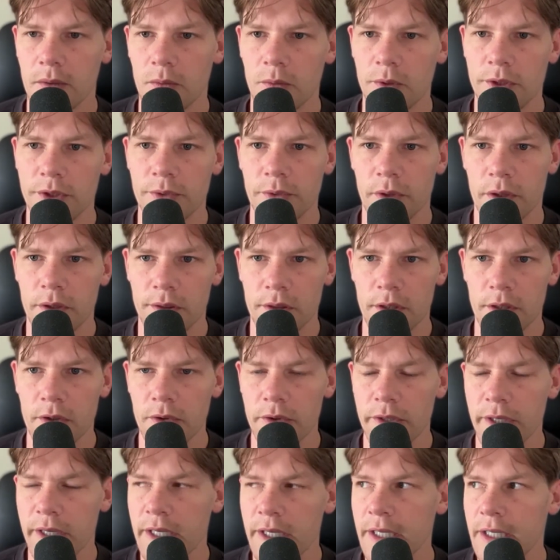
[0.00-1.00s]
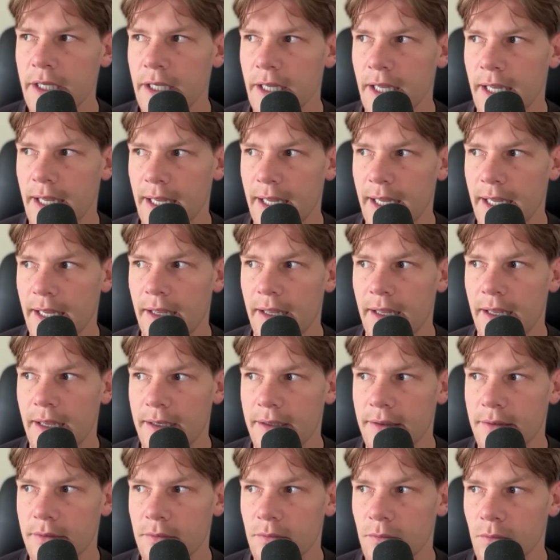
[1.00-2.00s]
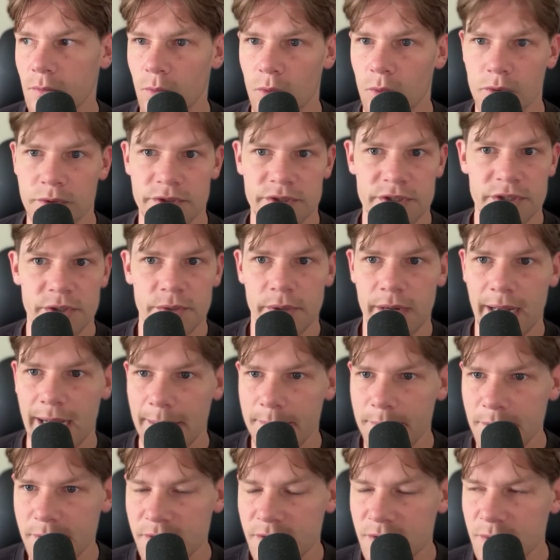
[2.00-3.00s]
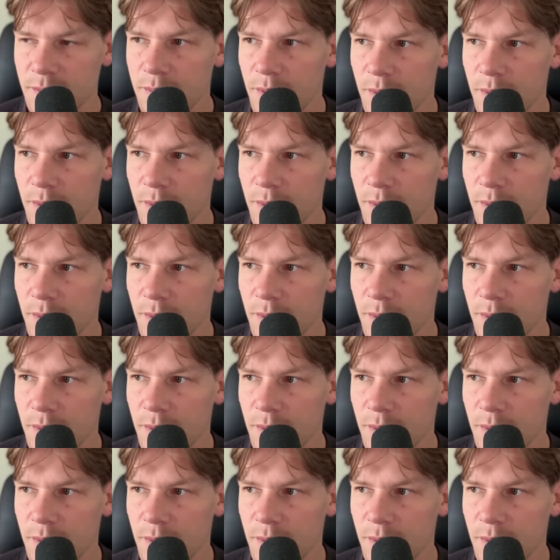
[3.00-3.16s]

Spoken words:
when you unload and we'll just see what happens.